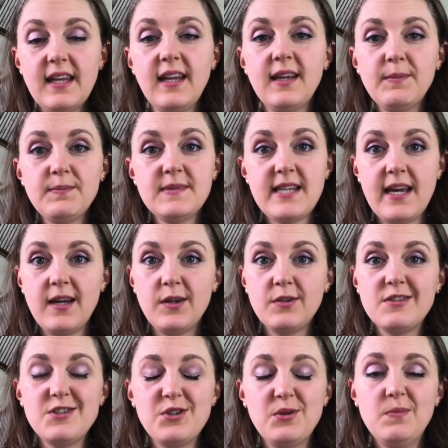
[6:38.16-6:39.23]
Getting
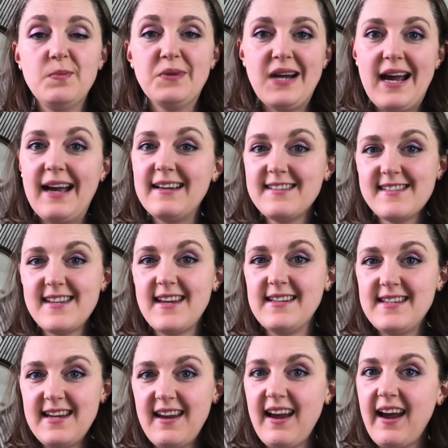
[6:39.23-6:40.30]
down to brass
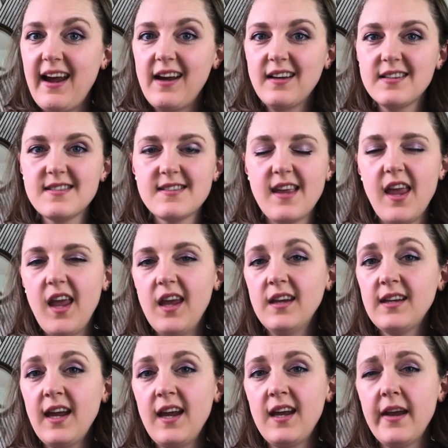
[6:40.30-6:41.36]
tacks,
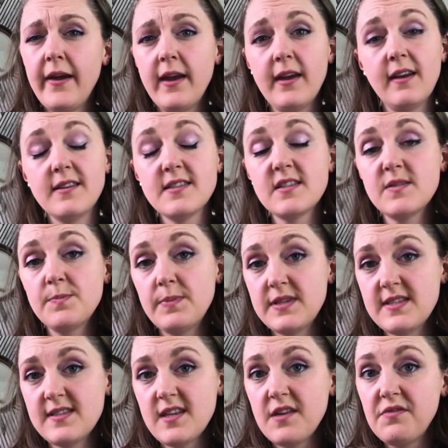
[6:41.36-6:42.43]
aka
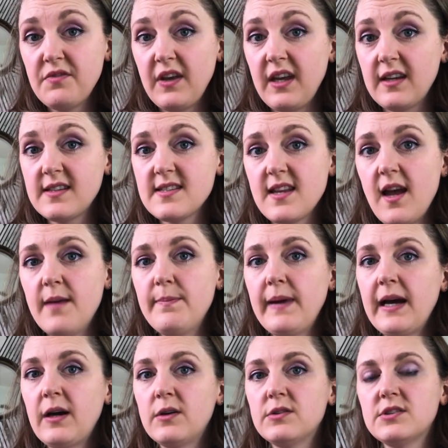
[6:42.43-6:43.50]
specifics
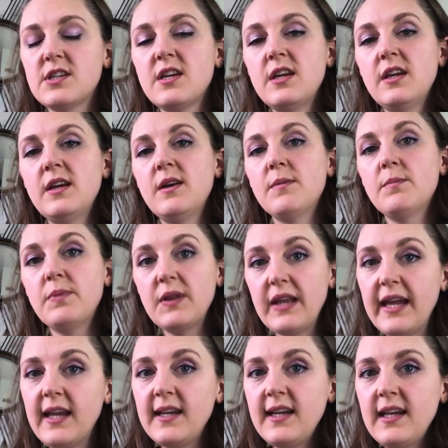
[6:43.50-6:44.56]
about
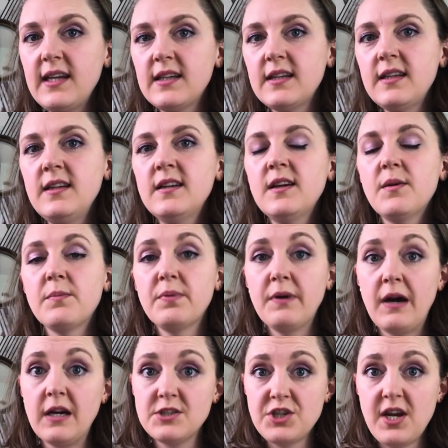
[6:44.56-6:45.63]
planning
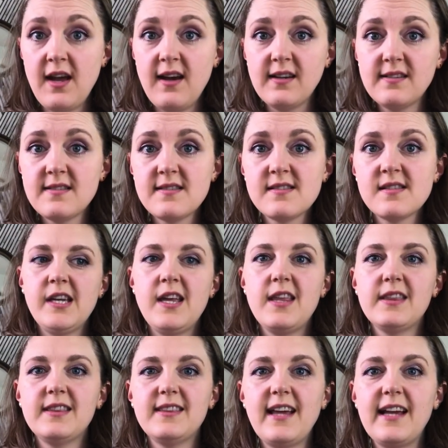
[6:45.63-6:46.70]
projects
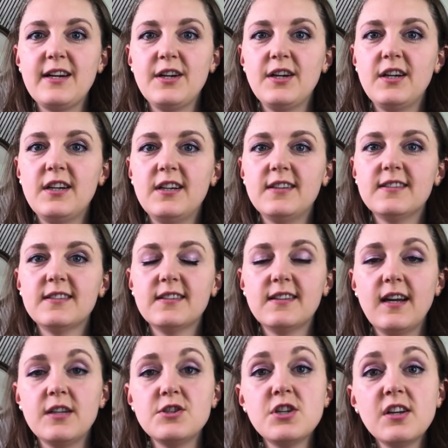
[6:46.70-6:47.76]
that are
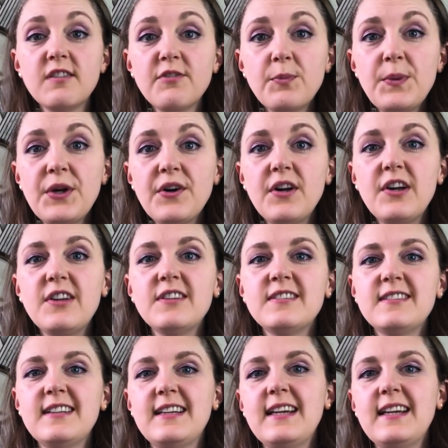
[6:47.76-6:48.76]
achievable